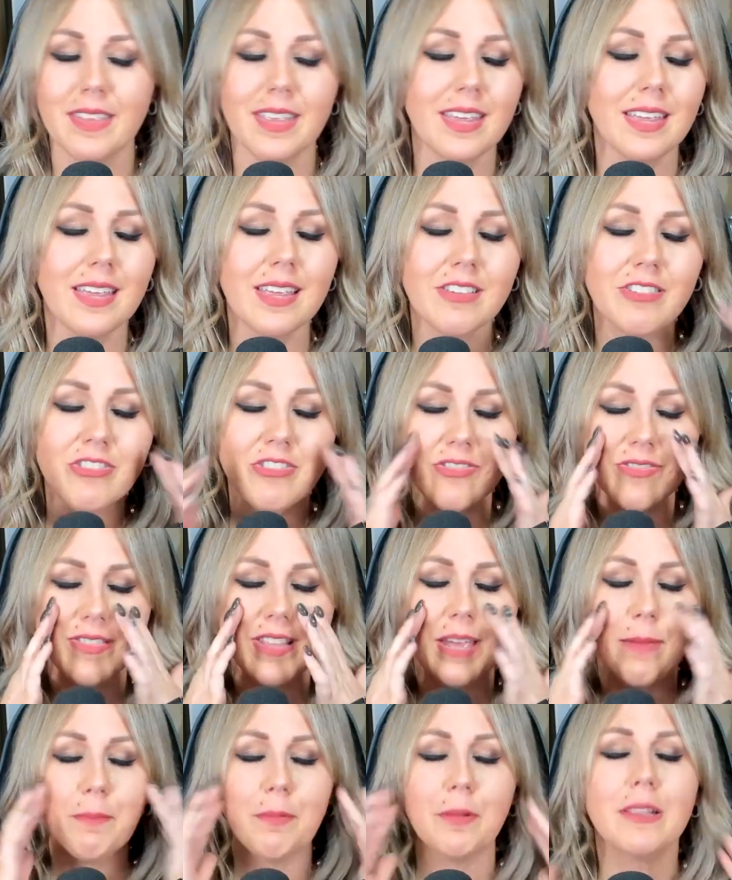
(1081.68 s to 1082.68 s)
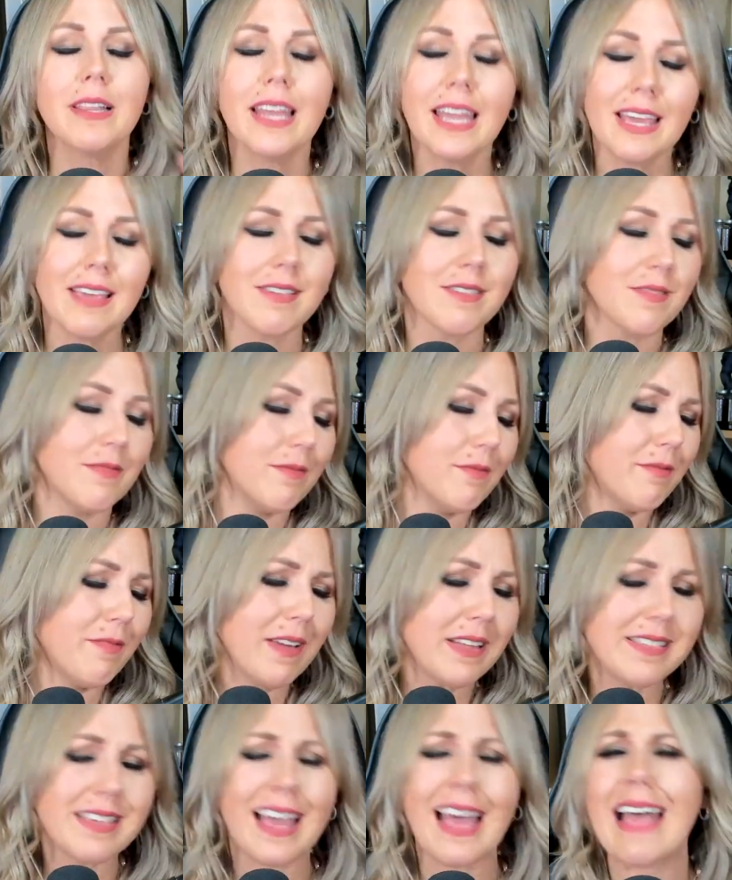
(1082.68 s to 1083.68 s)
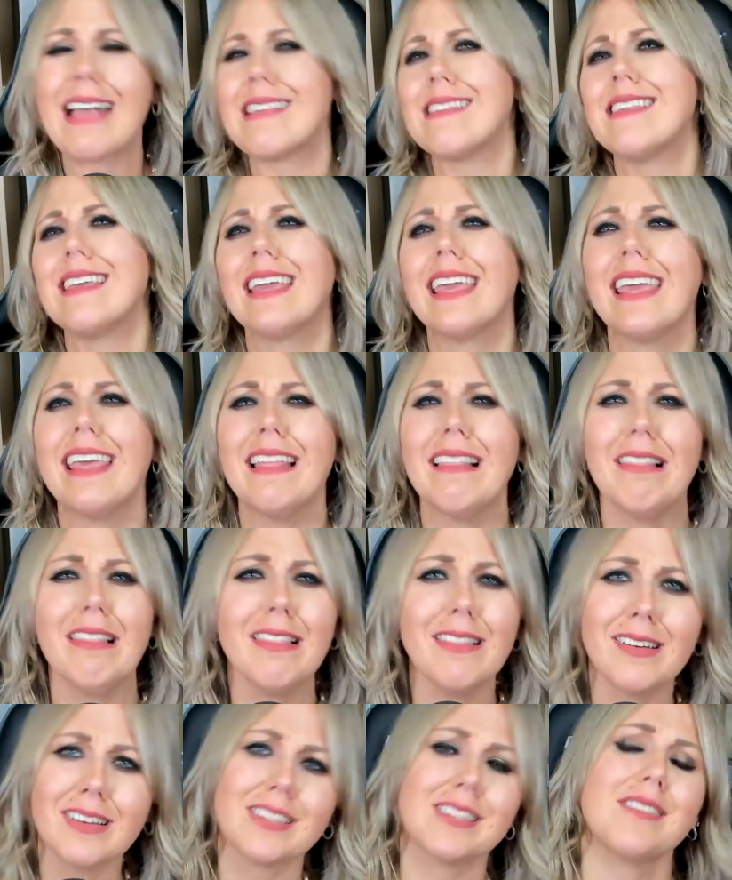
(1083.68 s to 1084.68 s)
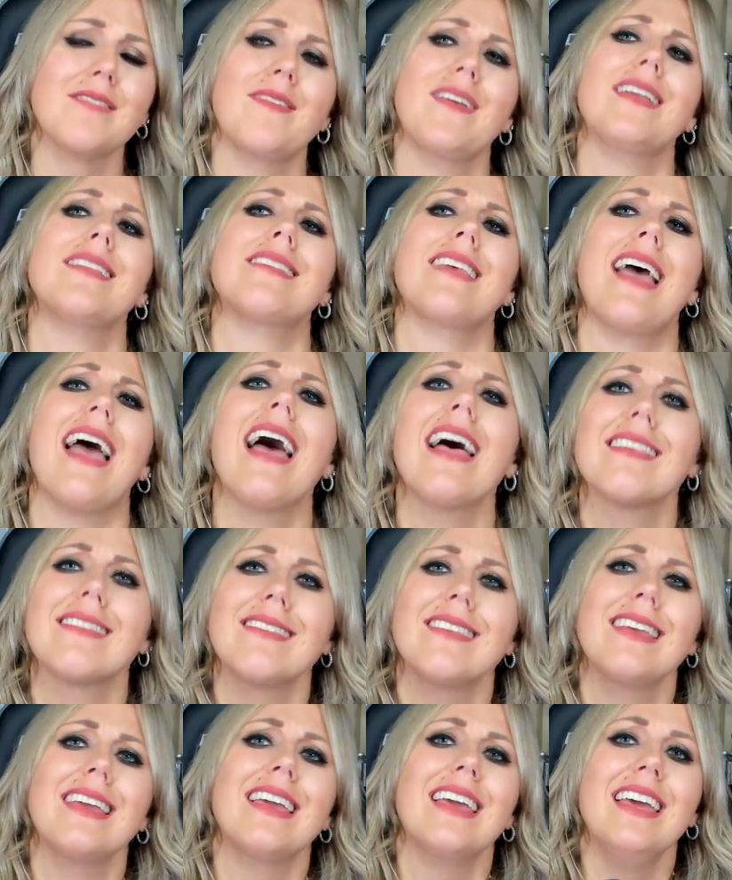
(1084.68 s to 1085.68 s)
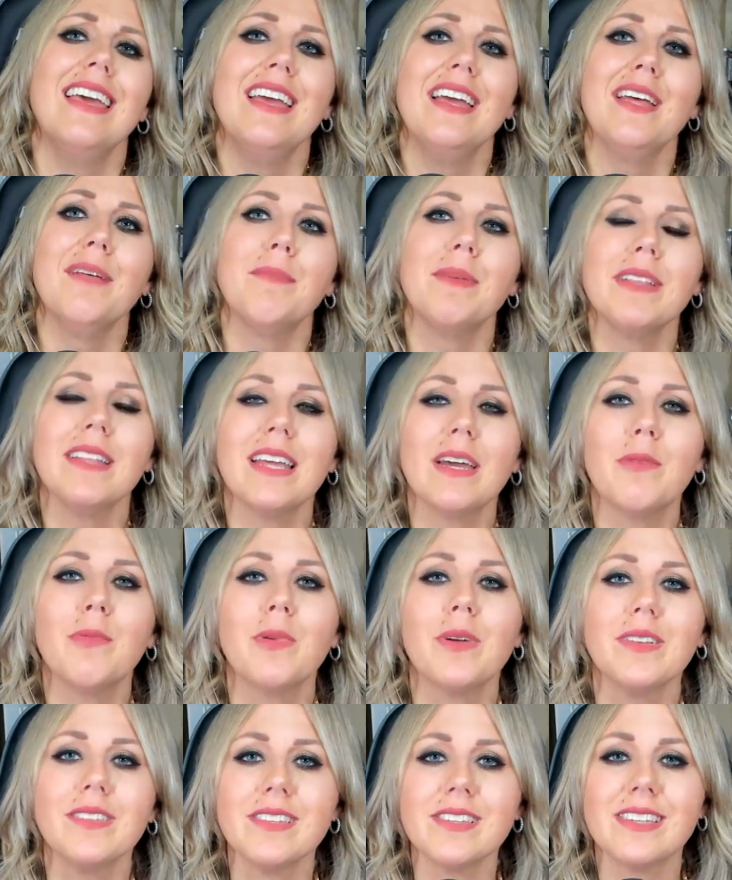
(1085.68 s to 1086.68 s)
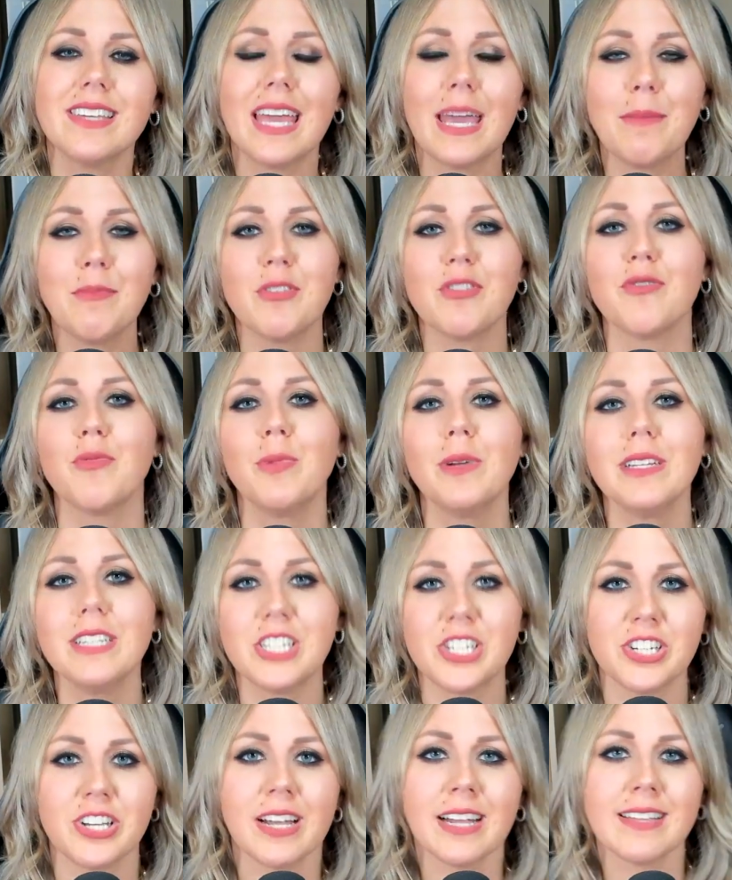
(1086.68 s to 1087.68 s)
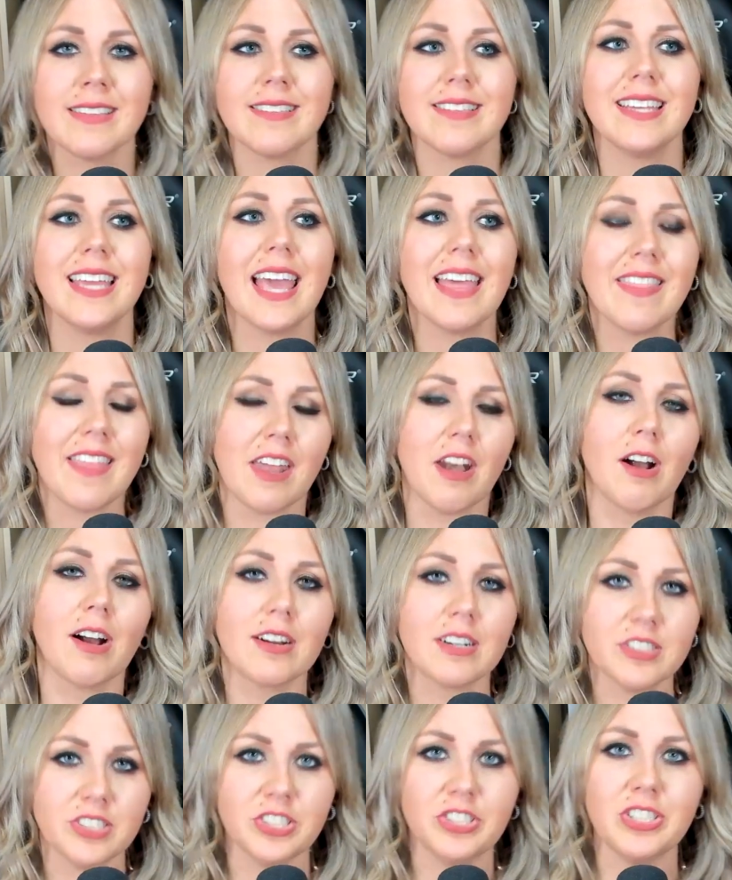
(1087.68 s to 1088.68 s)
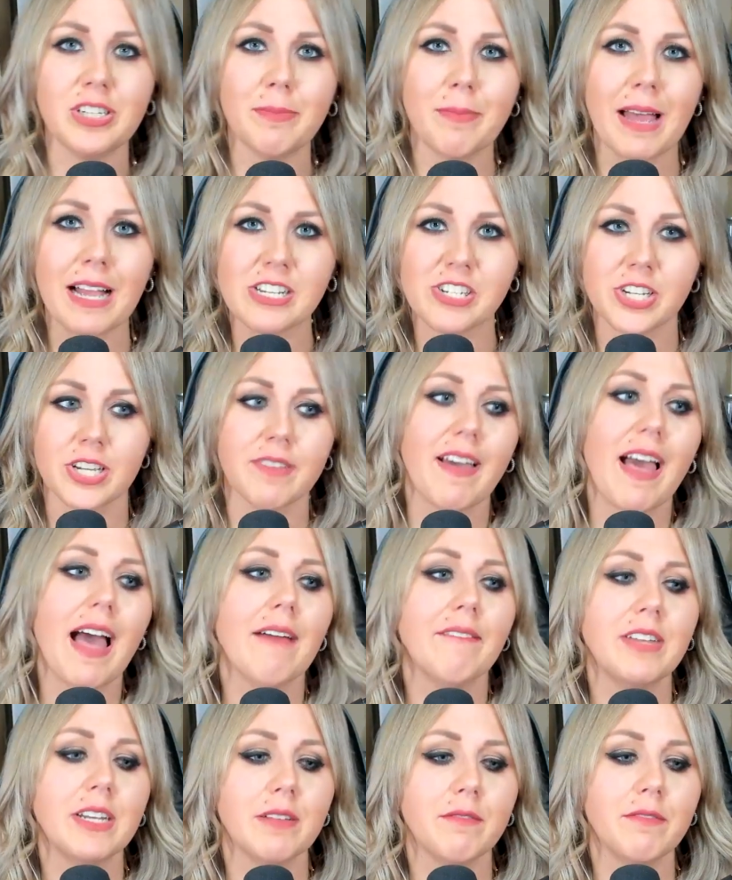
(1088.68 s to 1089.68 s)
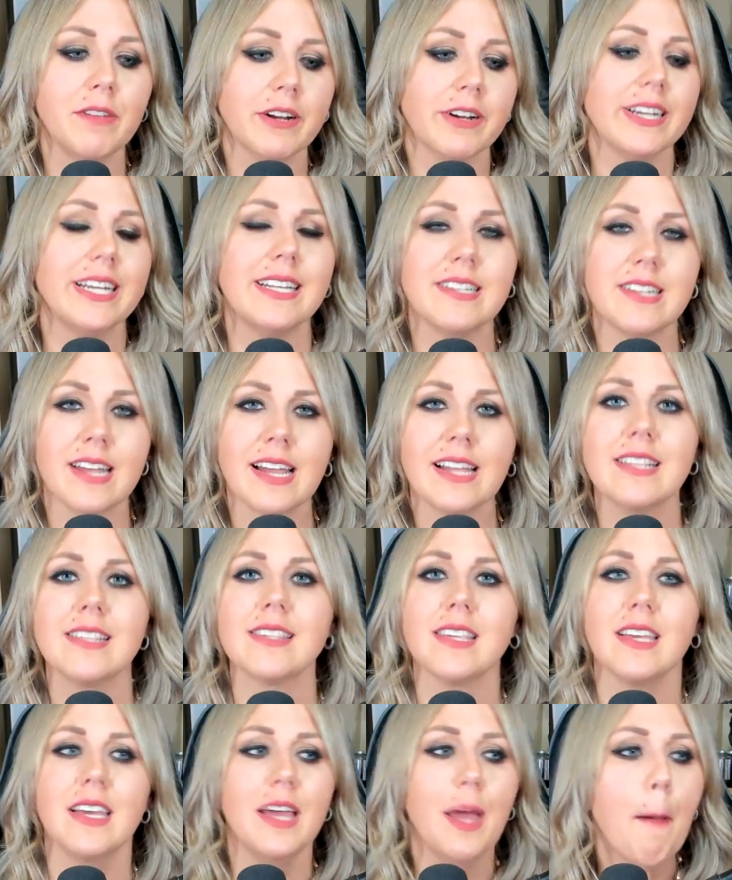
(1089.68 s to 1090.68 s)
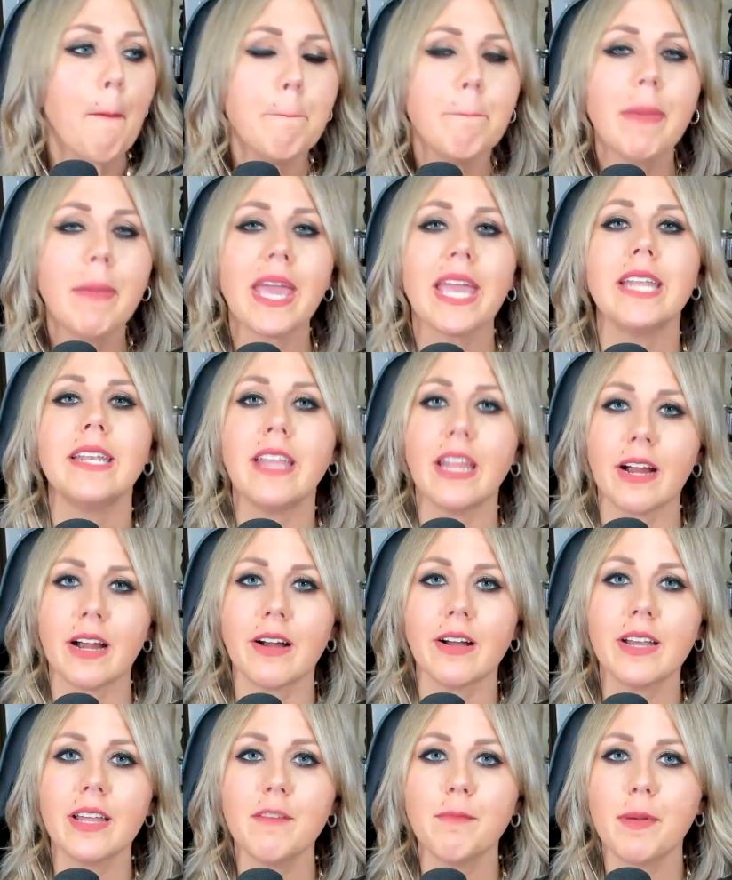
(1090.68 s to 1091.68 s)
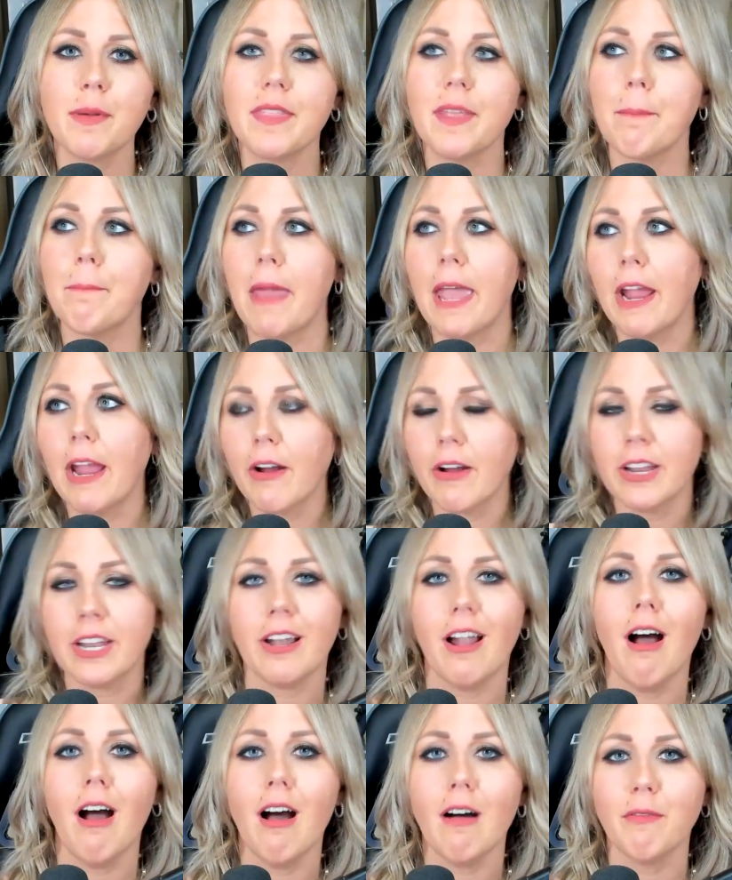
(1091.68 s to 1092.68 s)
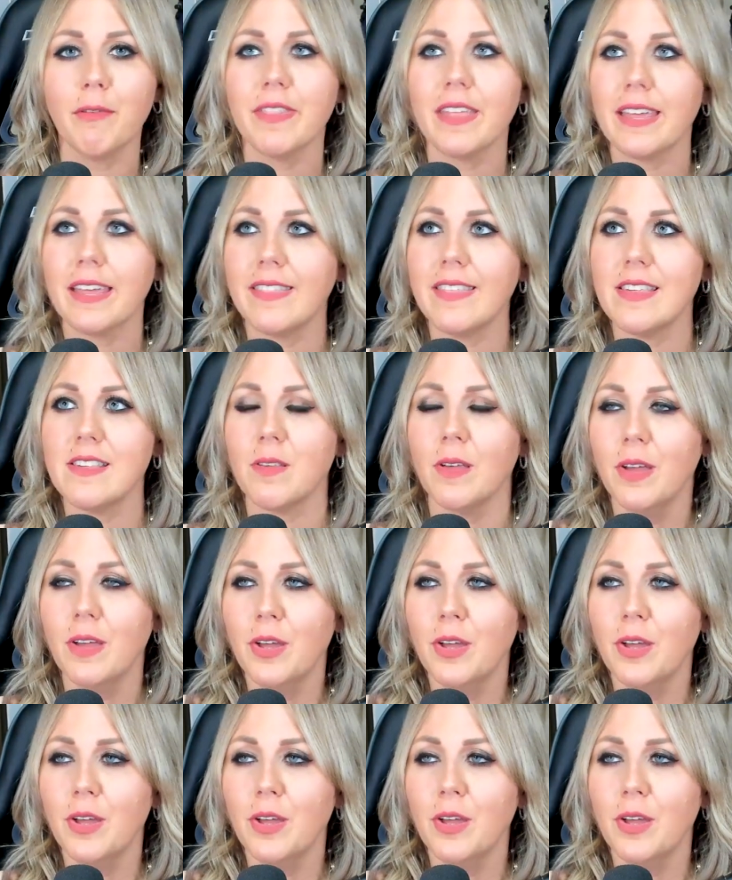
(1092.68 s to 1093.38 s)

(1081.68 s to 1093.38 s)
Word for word: it's it plays fantastic. It looks fantastic. But like where this game just really shines is again that RGG magic of having a very intense main narrative, but then pairing it off with like these